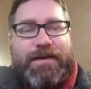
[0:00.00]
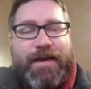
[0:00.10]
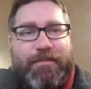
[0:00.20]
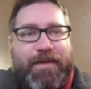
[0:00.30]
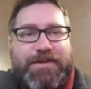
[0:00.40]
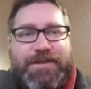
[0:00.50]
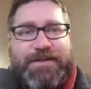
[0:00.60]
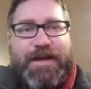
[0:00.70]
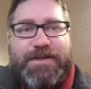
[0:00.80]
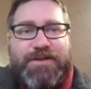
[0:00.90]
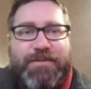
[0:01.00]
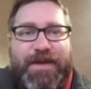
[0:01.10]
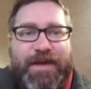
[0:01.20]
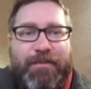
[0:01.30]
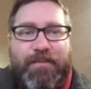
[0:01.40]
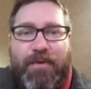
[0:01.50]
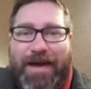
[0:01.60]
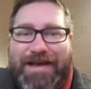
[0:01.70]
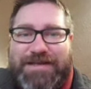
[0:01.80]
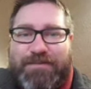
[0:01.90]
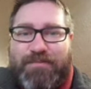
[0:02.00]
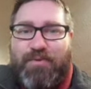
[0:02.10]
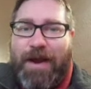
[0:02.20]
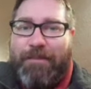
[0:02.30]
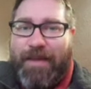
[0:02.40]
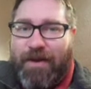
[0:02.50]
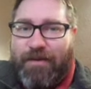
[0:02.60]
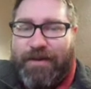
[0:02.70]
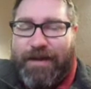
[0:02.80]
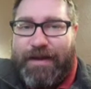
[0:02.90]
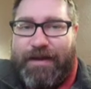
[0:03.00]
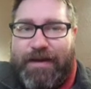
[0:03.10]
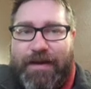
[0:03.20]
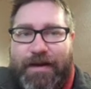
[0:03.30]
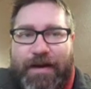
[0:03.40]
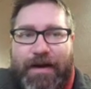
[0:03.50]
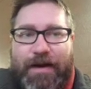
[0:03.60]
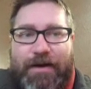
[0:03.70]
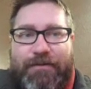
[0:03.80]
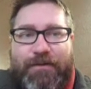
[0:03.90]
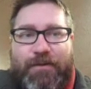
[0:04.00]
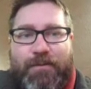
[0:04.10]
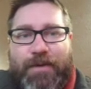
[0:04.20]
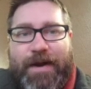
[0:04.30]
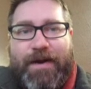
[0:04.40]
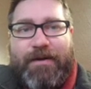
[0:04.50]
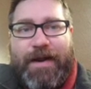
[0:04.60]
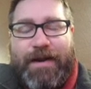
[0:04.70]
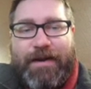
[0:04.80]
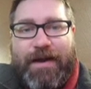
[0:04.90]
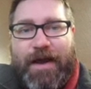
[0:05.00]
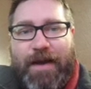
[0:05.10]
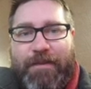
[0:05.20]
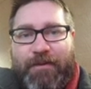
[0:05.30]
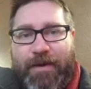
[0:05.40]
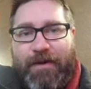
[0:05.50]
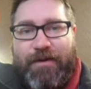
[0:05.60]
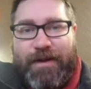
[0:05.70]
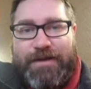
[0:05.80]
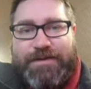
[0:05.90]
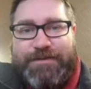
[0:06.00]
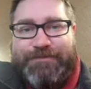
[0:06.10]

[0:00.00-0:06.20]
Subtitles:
a budget deck, to be comprised primarily of rare and common rarities.